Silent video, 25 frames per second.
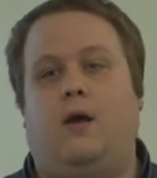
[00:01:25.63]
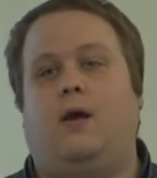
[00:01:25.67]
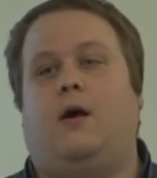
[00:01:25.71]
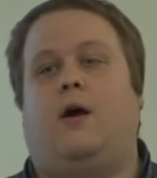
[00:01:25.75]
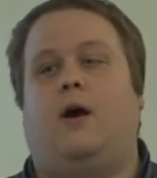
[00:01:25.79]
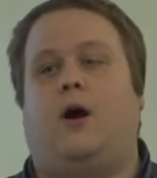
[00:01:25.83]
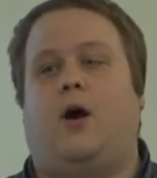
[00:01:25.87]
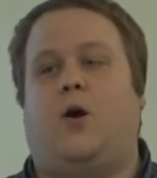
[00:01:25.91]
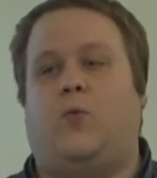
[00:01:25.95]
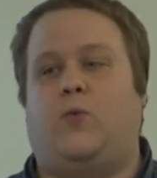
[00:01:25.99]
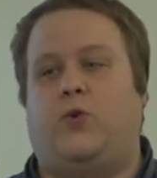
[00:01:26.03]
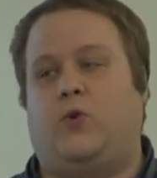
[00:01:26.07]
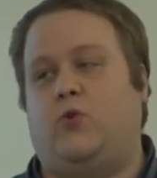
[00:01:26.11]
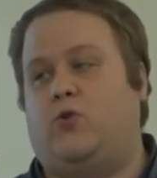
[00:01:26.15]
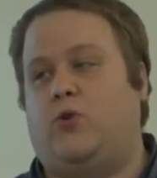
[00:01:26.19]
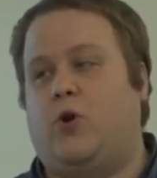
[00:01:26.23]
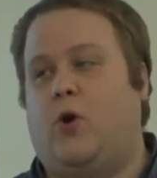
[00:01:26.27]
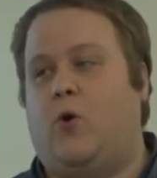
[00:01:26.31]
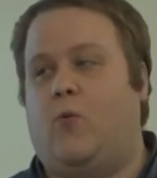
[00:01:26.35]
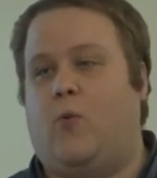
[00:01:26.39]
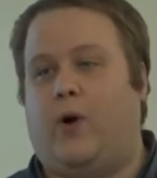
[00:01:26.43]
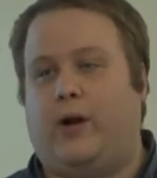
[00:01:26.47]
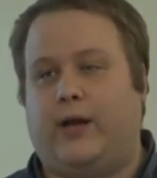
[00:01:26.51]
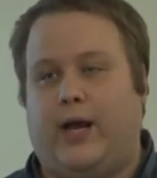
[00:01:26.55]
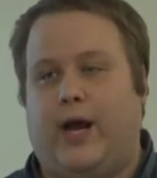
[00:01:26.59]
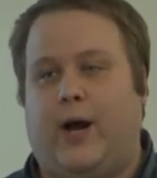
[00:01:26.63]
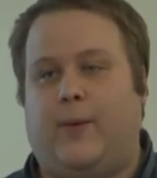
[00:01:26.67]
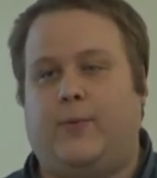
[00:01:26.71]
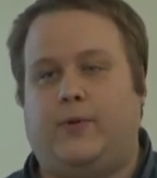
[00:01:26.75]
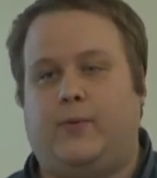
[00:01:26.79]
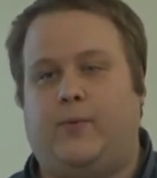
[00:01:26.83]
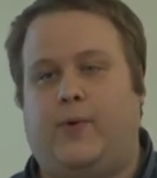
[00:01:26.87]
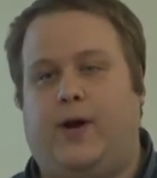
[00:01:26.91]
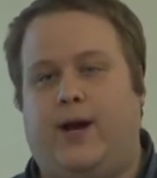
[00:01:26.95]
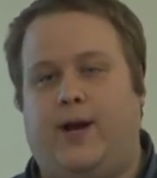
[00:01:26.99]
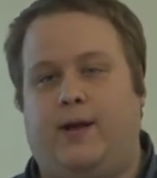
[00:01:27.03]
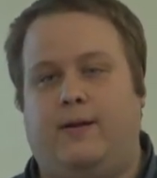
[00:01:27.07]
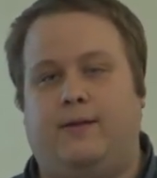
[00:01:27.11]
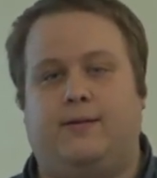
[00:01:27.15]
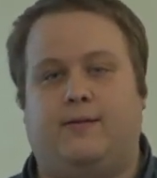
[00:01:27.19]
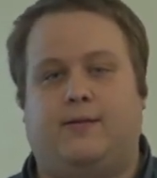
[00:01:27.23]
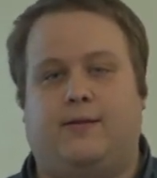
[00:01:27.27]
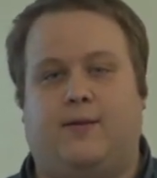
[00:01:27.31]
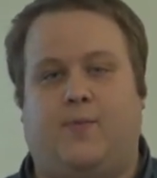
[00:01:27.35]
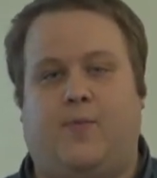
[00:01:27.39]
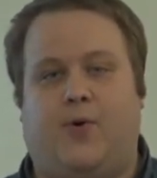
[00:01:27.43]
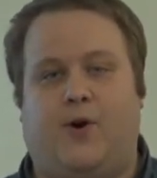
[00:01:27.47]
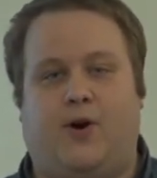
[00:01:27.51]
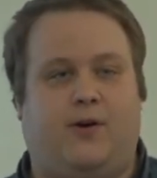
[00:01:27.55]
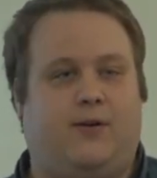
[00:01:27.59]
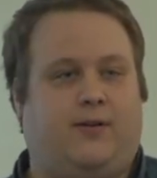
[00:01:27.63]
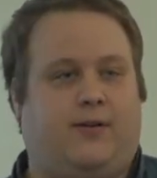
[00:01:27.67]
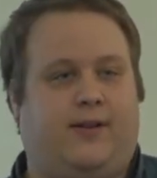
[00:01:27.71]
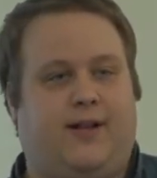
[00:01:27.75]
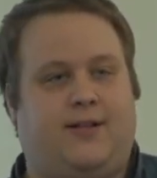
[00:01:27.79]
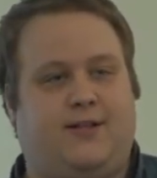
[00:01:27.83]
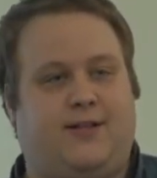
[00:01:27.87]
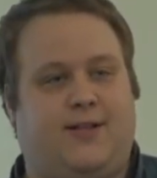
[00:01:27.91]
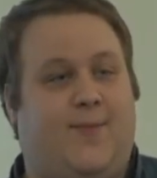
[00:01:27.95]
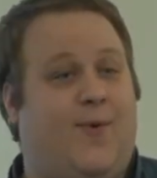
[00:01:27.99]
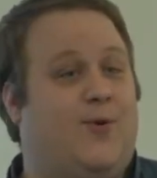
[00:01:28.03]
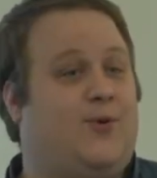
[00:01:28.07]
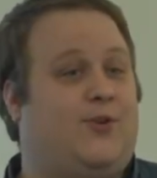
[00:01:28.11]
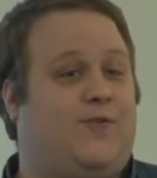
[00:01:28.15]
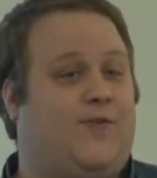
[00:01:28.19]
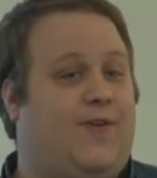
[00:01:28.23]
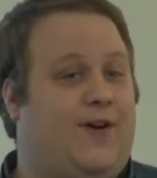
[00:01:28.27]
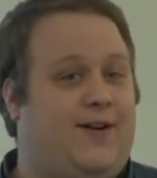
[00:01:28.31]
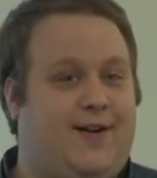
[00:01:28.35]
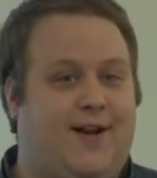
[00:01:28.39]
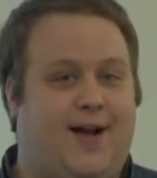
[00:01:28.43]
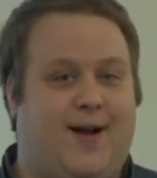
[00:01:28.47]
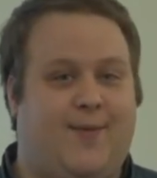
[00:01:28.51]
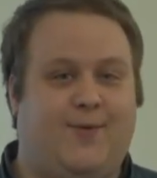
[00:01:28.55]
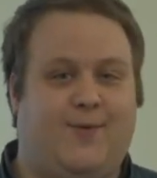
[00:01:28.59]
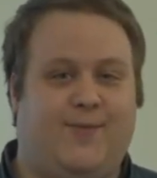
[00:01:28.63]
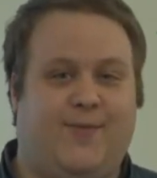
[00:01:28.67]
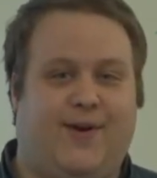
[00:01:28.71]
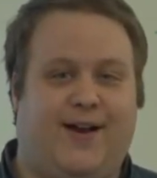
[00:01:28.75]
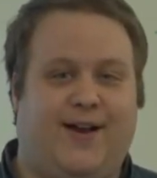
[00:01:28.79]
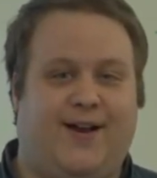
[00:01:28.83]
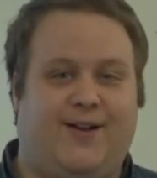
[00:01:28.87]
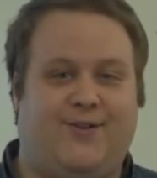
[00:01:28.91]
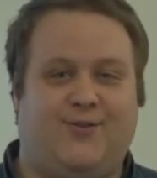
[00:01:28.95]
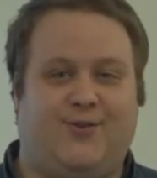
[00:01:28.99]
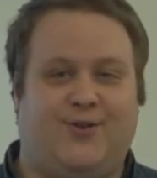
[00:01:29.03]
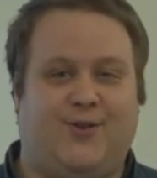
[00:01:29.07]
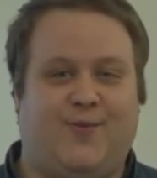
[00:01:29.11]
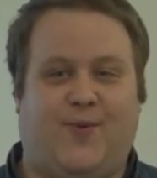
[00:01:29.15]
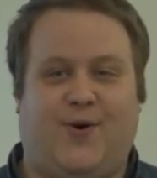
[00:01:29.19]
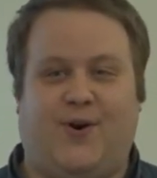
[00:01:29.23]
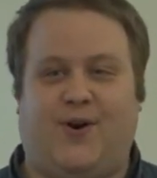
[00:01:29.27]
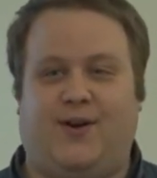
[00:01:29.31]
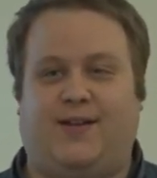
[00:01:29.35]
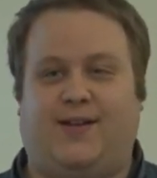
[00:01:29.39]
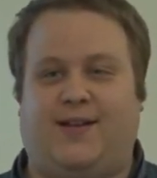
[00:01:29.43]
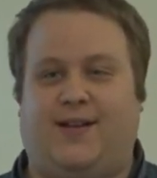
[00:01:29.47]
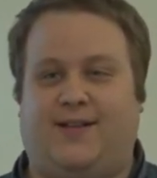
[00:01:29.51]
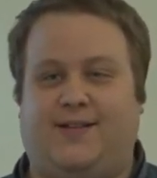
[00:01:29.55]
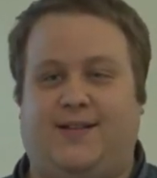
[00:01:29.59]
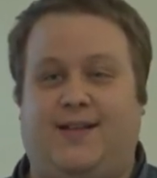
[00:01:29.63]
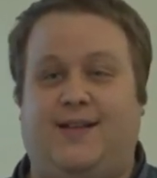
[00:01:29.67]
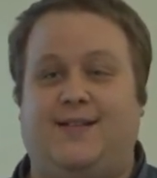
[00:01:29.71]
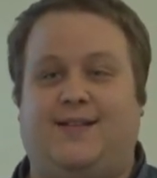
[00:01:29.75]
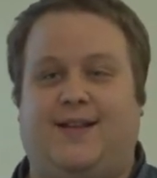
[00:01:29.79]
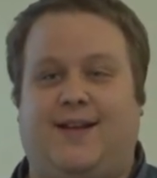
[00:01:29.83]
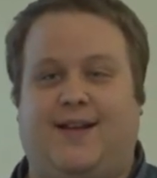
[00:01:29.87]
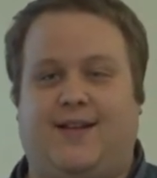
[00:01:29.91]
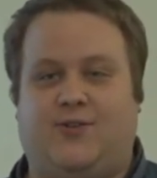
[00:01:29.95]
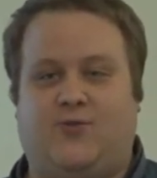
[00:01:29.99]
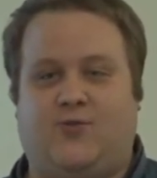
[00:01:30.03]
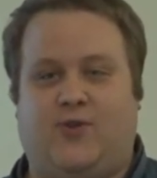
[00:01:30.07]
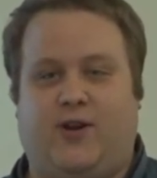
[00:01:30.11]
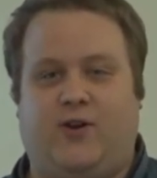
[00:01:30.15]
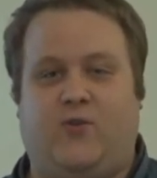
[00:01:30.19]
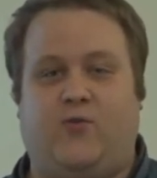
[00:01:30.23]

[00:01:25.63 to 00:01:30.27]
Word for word: Um, you don't want to optimize the part that's the most fun to optimize or the part that's easiest, right?